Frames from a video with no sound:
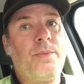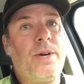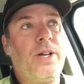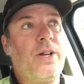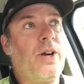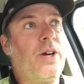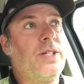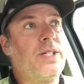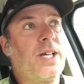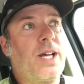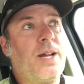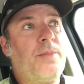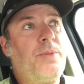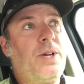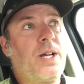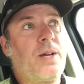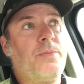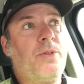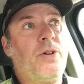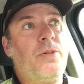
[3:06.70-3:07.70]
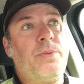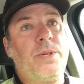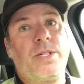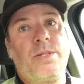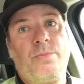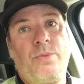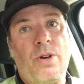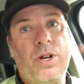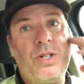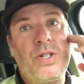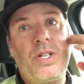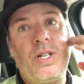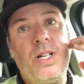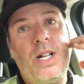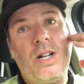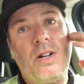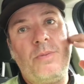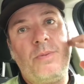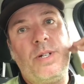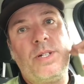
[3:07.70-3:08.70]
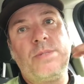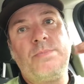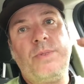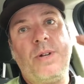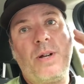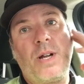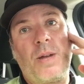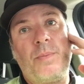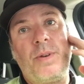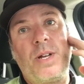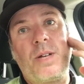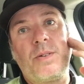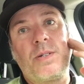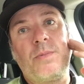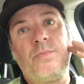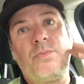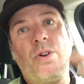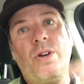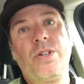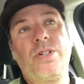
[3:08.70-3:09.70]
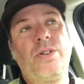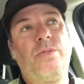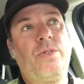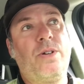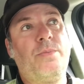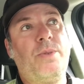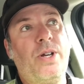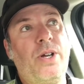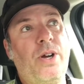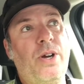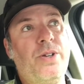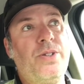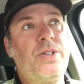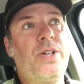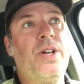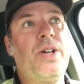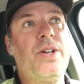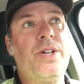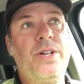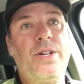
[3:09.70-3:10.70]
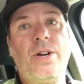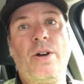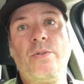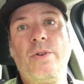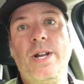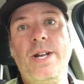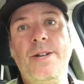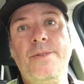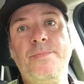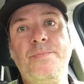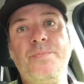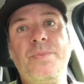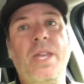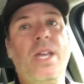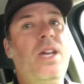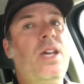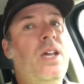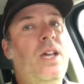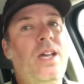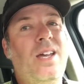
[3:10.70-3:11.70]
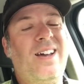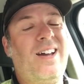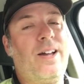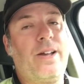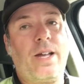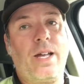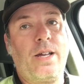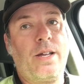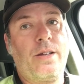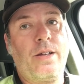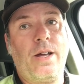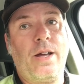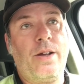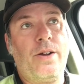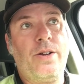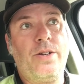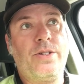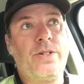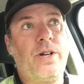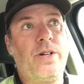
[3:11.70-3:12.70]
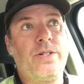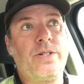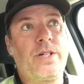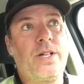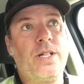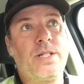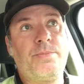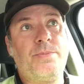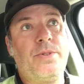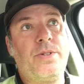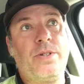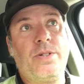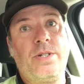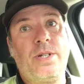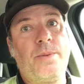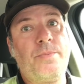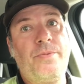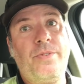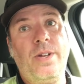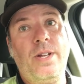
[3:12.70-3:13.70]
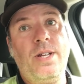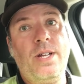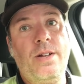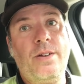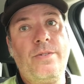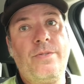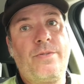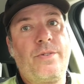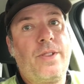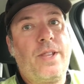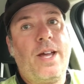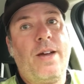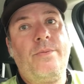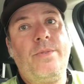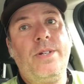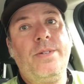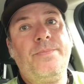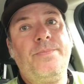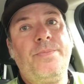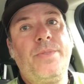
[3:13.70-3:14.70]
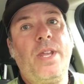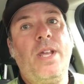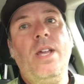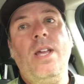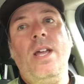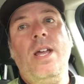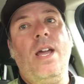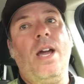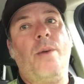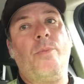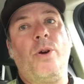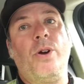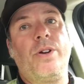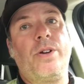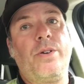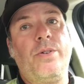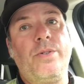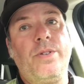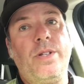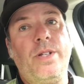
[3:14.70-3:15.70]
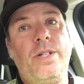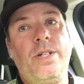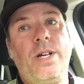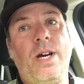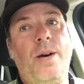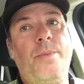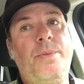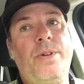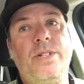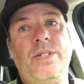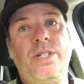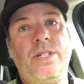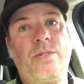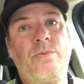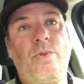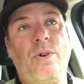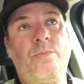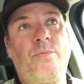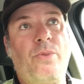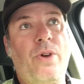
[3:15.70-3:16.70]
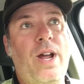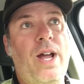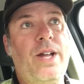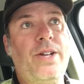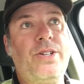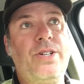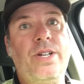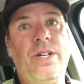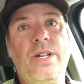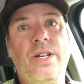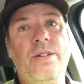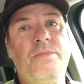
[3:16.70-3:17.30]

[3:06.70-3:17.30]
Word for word: my yards, I got to pick up a whole bunch of brush. Not a whole bunch, but I got to pick up some brush on one of my yards already. I, I already charged the customer in the dump feed for that one. I'm already going to the dump. It's just one branch.